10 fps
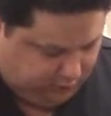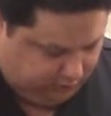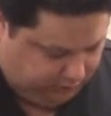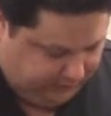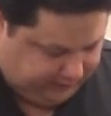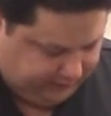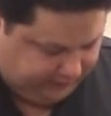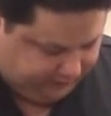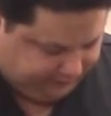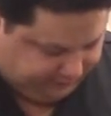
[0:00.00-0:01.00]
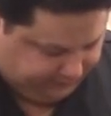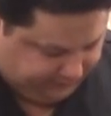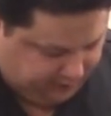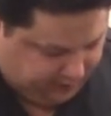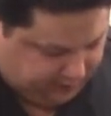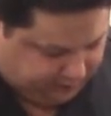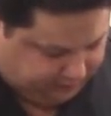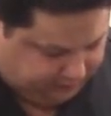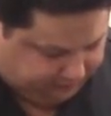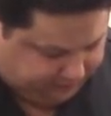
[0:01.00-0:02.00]
Right there to the center.
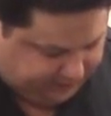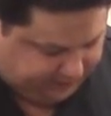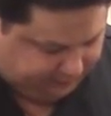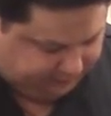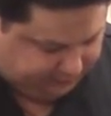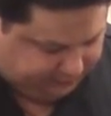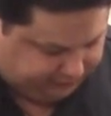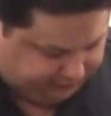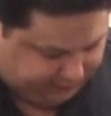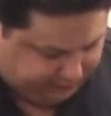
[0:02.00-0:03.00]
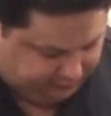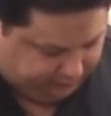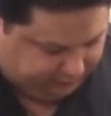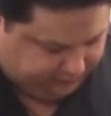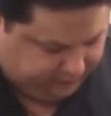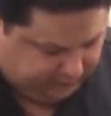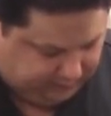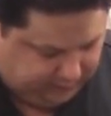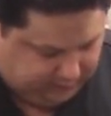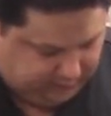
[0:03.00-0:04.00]
Can you see how delicious that looks?
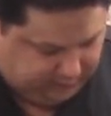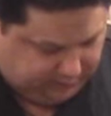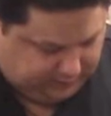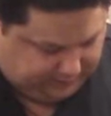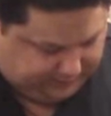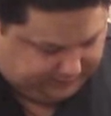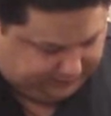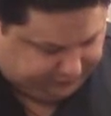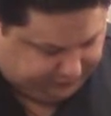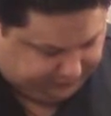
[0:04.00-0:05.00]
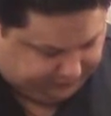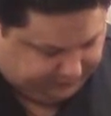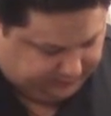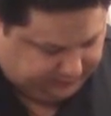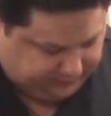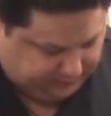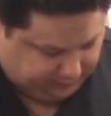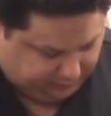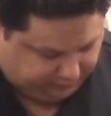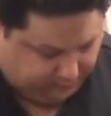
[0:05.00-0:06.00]
That chicken
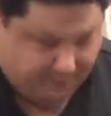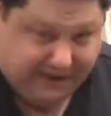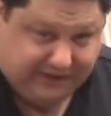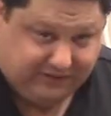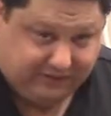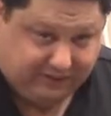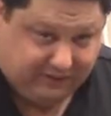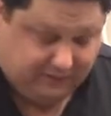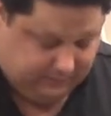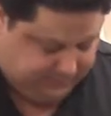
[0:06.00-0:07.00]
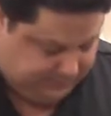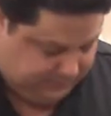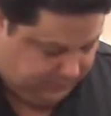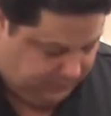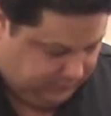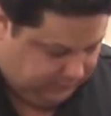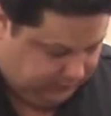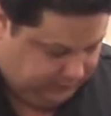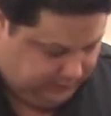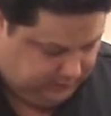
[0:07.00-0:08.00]
looks amazing. Okay?